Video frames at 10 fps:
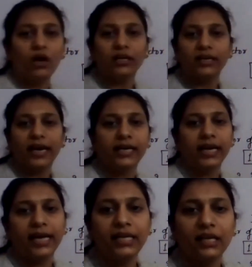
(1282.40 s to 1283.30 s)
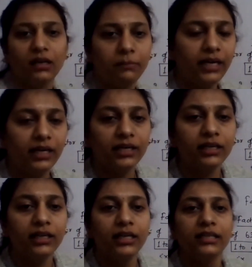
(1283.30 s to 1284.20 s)
not get any
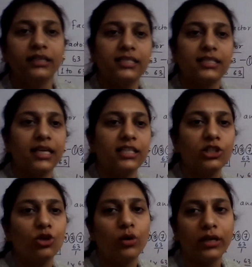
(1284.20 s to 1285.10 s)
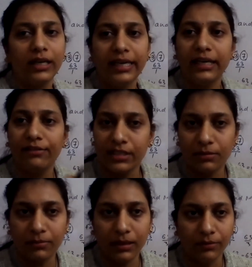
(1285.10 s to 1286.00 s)
remainder. This is totally
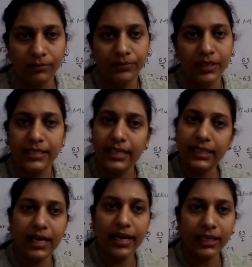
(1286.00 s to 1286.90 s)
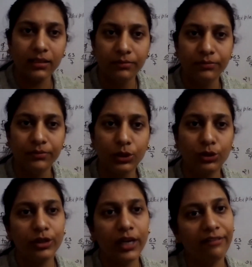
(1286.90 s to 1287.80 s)
divisible. Is it correct?
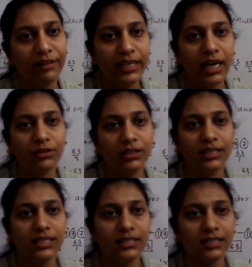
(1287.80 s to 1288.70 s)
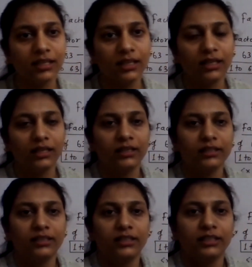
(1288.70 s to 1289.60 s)
Do you have any doubt in this?
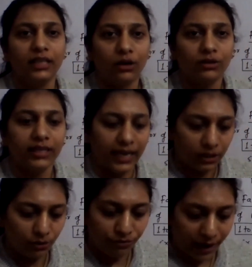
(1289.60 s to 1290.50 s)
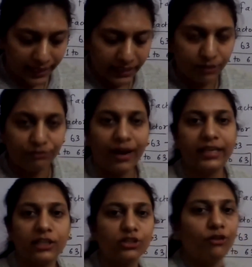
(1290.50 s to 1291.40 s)
Now, can you find the
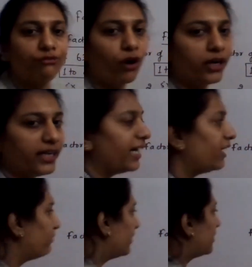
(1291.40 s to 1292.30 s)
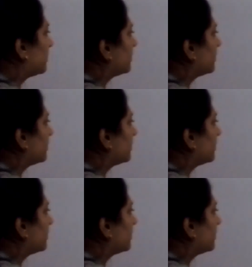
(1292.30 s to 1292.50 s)
factors of 48 with